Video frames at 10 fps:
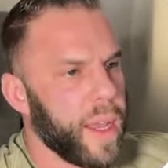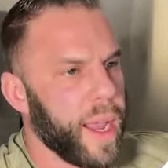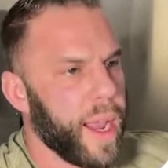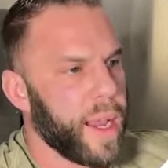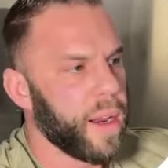
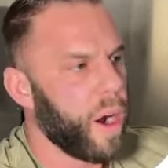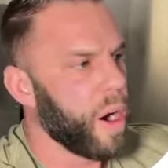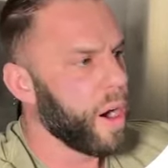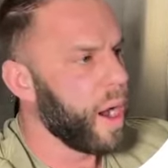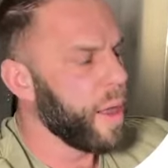And
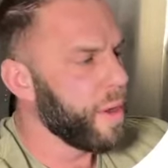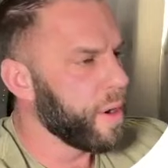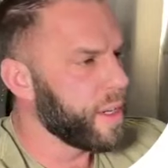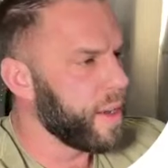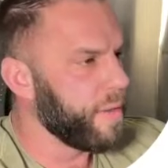our other
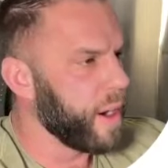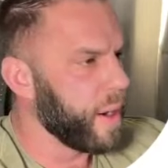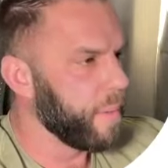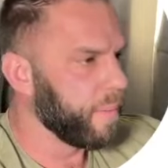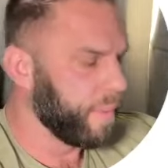div here,